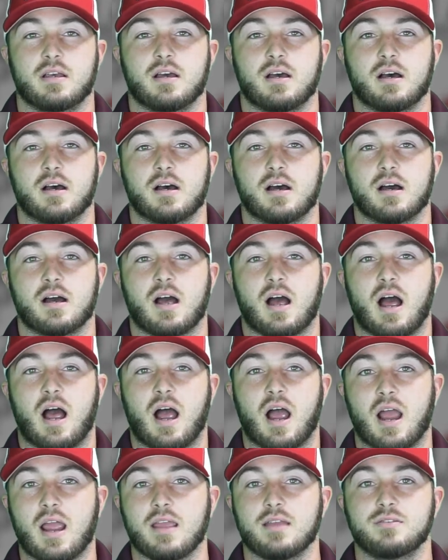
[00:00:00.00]

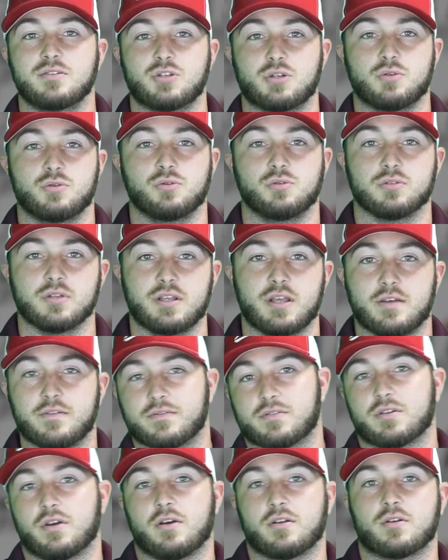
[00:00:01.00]
I do
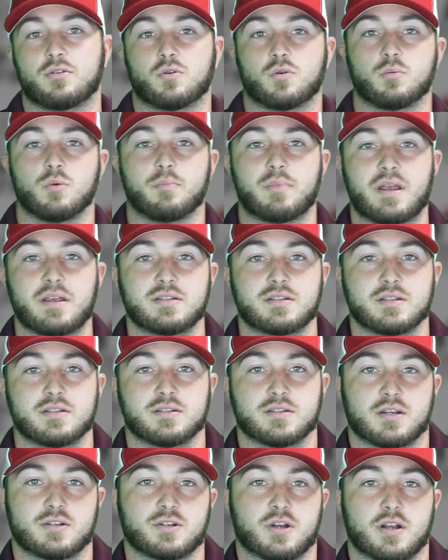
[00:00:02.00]
lift on a normal basis.
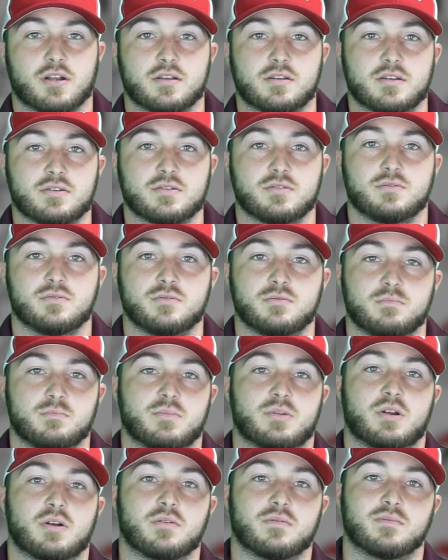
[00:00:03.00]
I try to do,
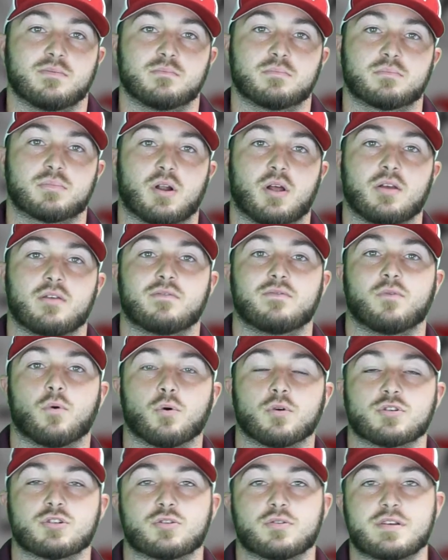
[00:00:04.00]
you know, probably
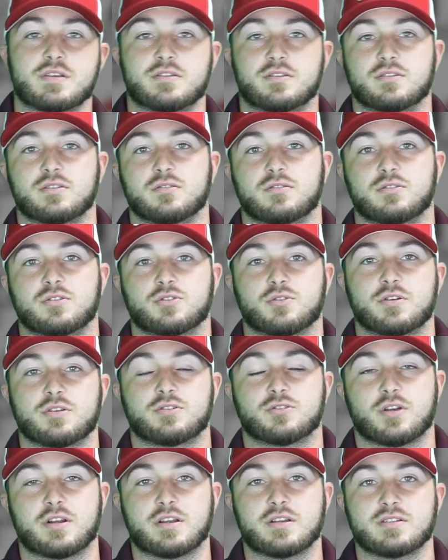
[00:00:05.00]
four strength
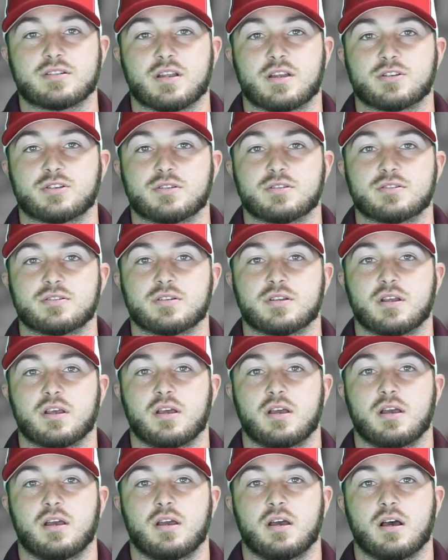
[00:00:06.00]
training sessions
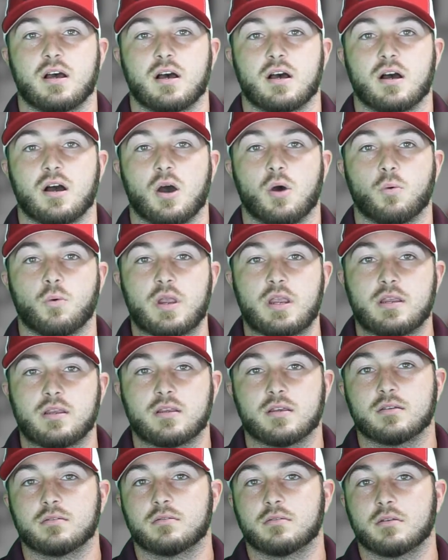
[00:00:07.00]
a
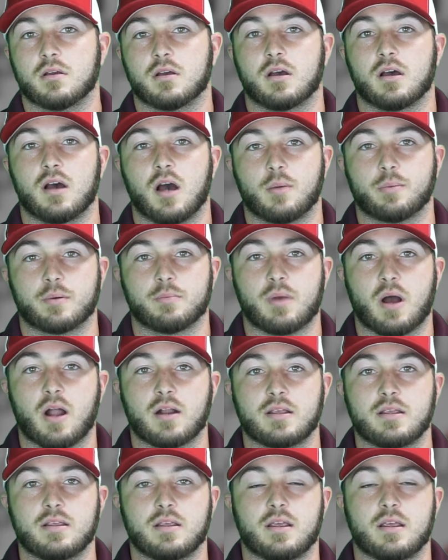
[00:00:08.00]
week, upper
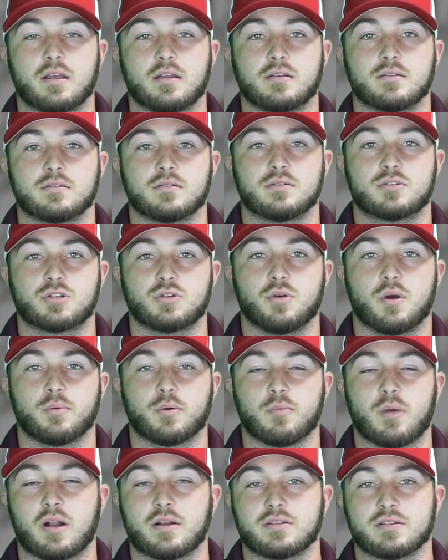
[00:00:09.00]
body and two upper
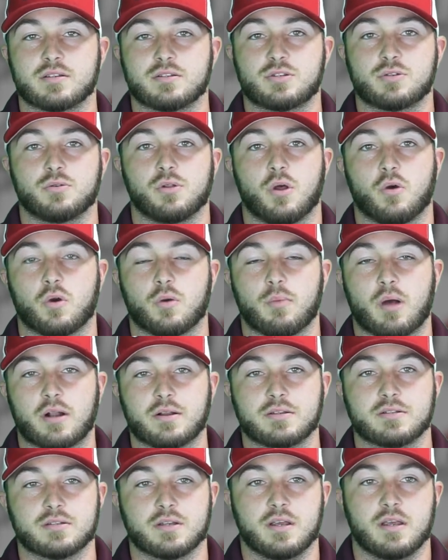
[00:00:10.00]
bodies and two lower
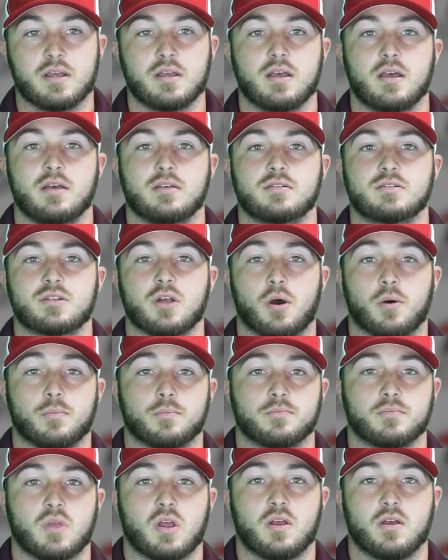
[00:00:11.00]
bodies. So,
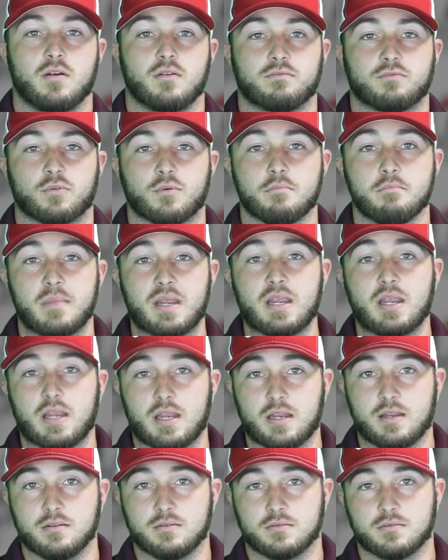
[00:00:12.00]
for
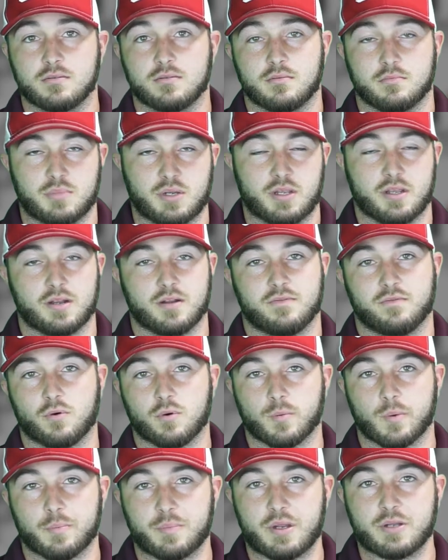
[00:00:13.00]
me, being a
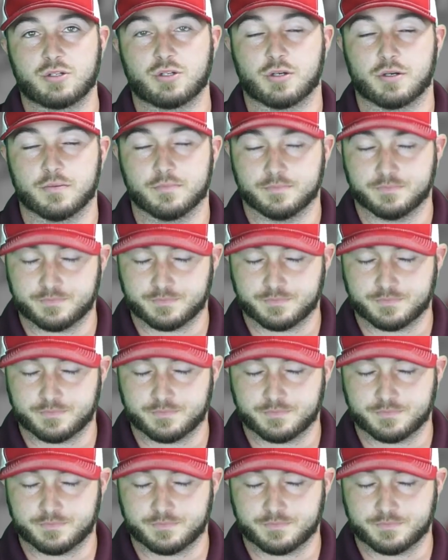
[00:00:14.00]
former pitcher,